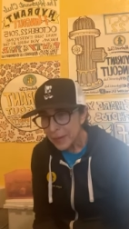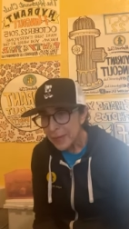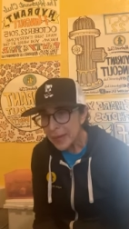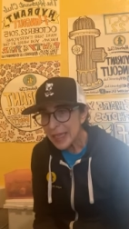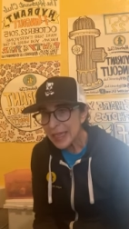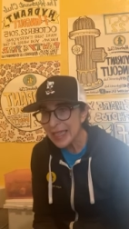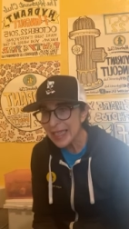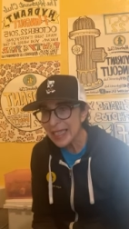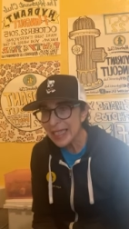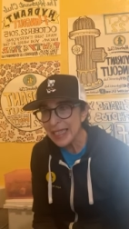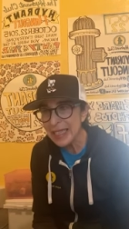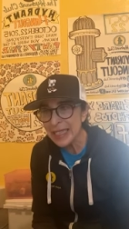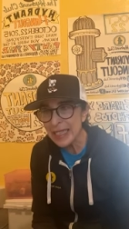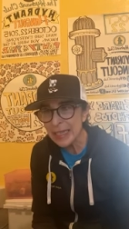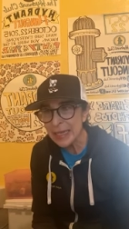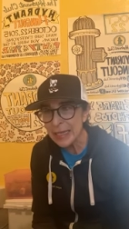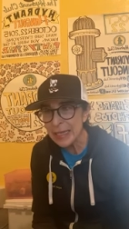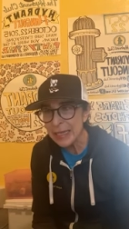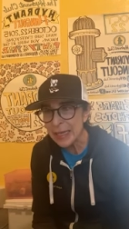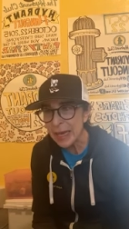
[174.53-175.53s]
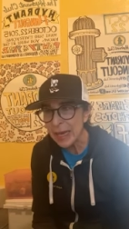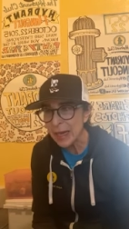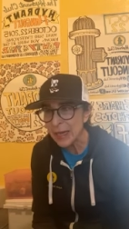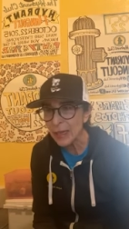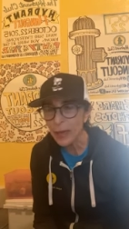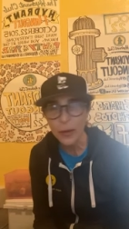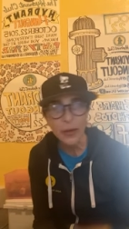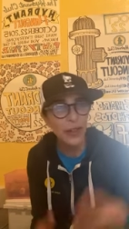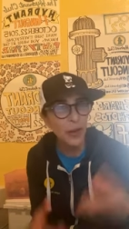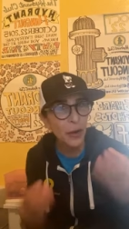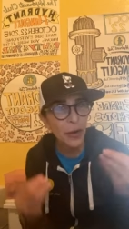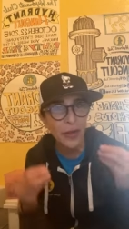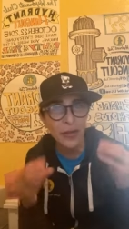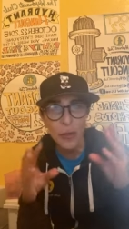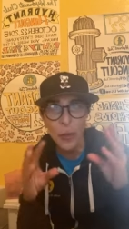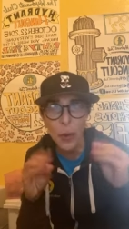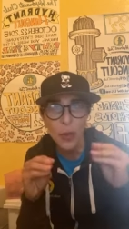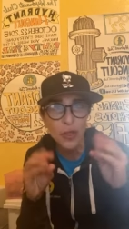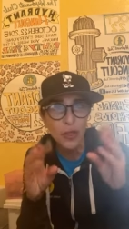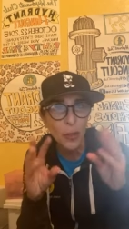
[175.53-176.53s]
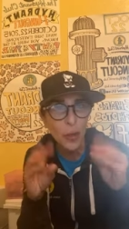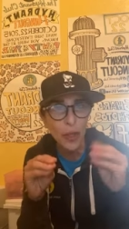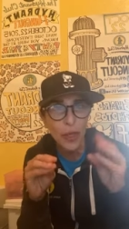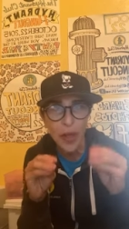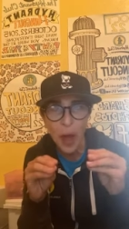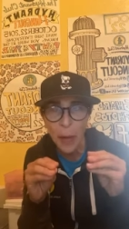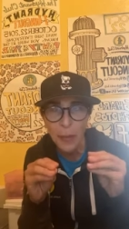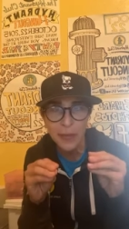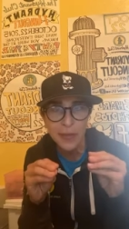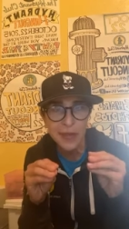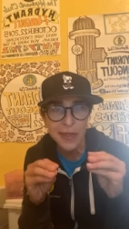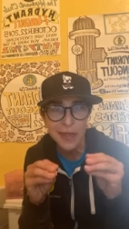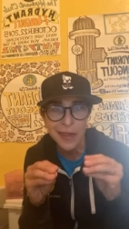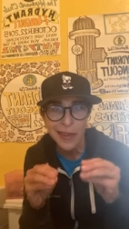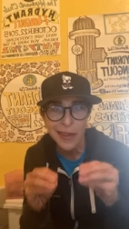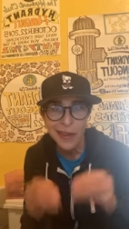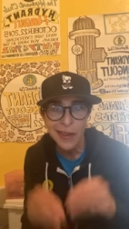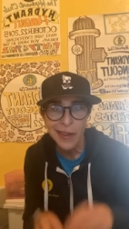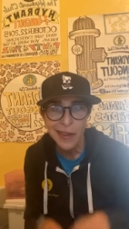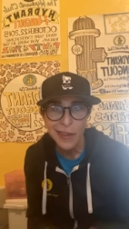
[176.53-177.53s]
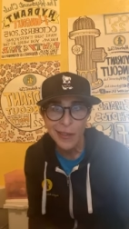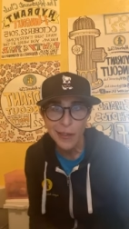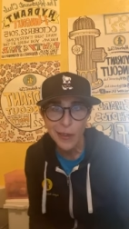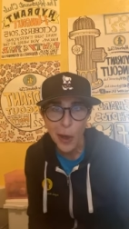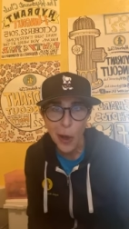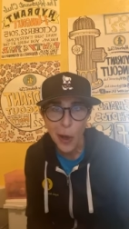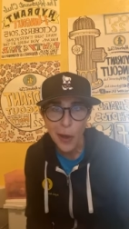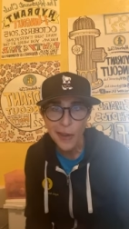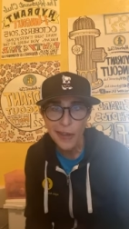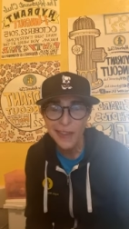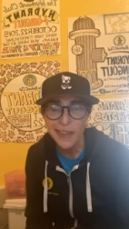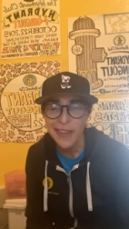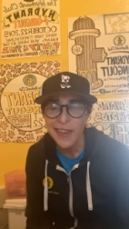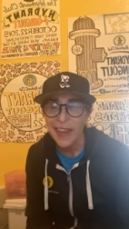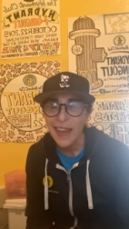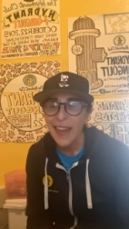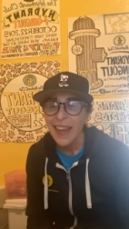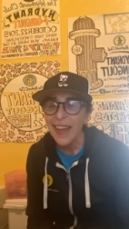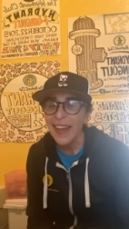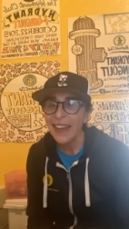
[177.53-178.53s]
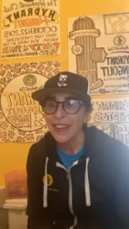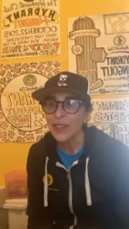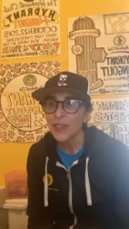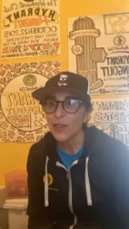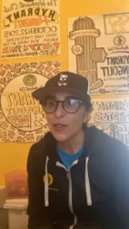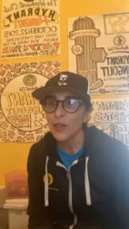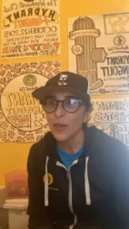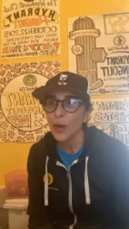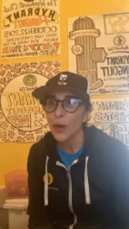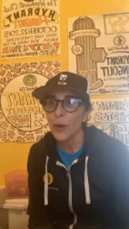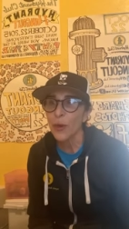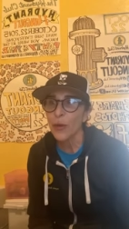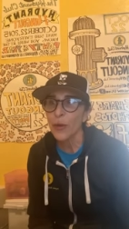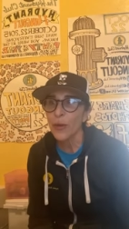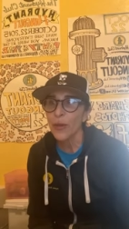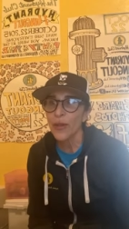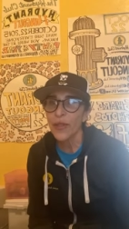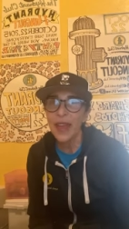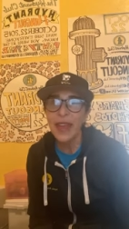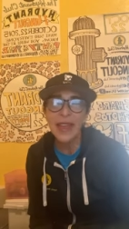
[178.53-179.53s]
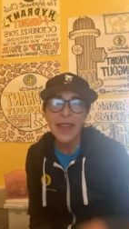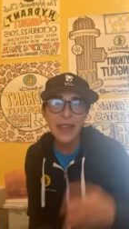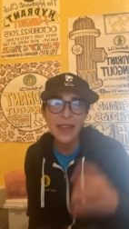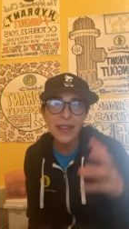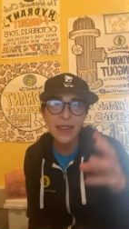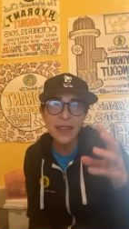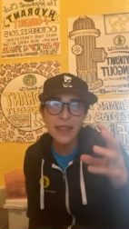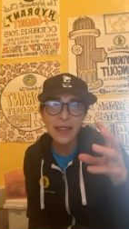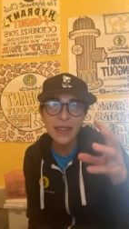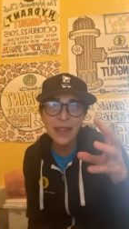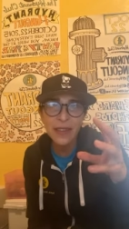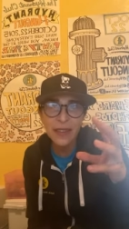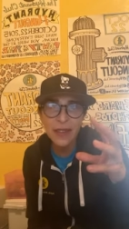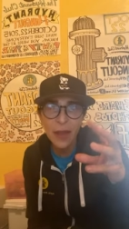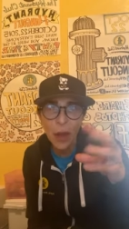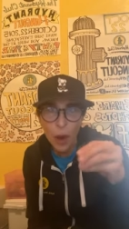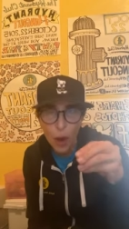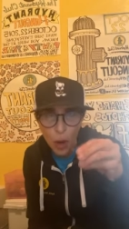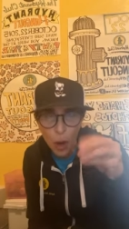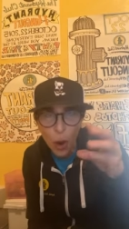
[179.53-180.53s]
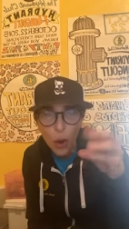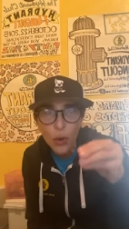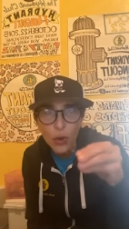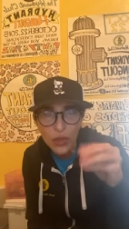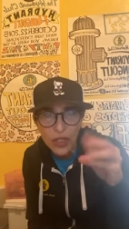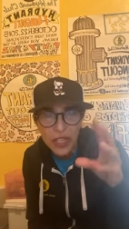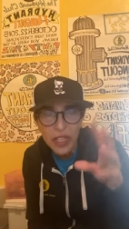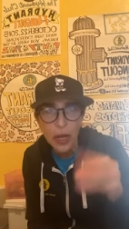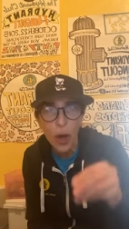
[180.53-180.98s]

This is, uh, you know, they don't have opposable thumbs, dogs, and so they are holding